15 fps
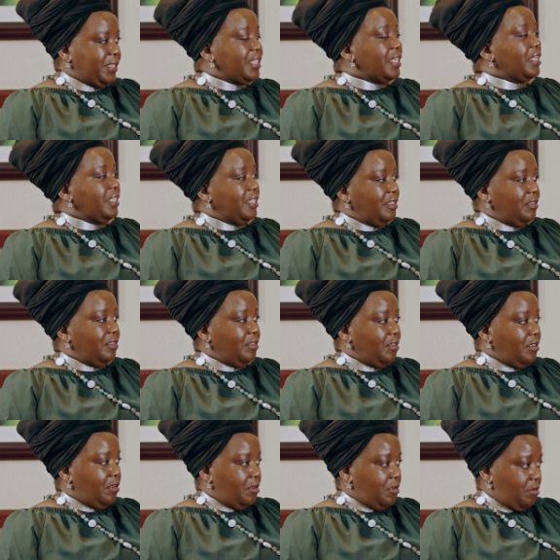particularly,
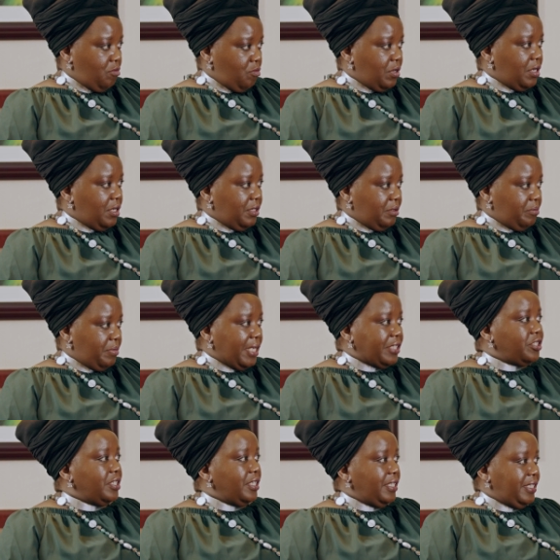were
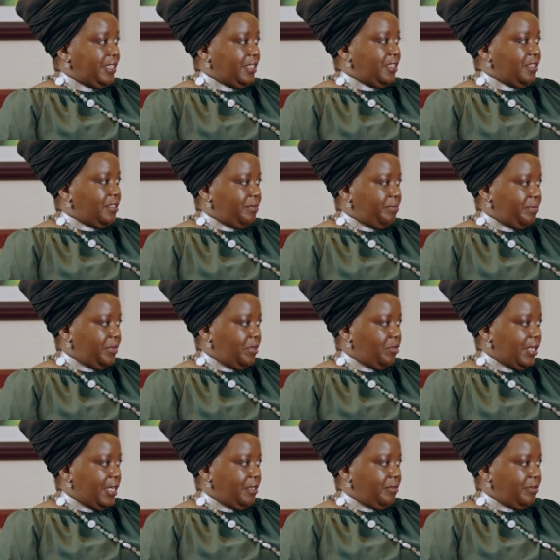my cheerleaders,
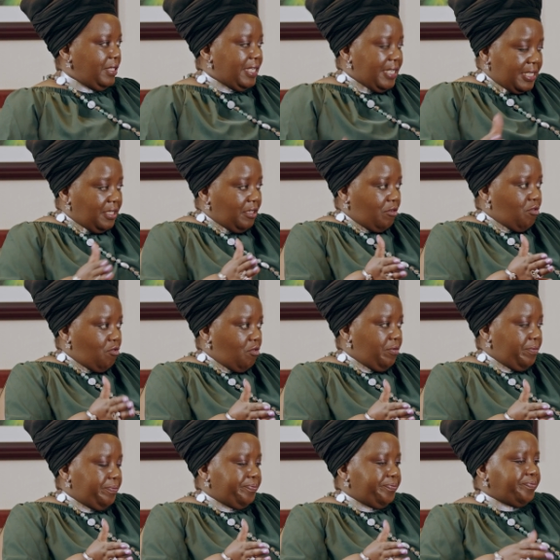okay? The inner core.